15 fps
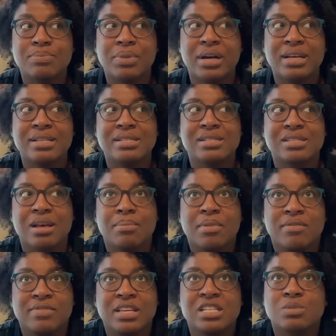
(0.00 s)
but some
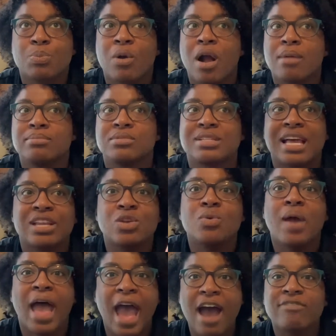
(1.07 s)
of these problems, like you
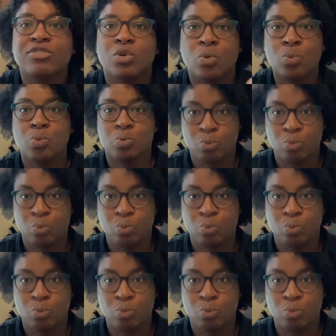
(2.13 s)
have to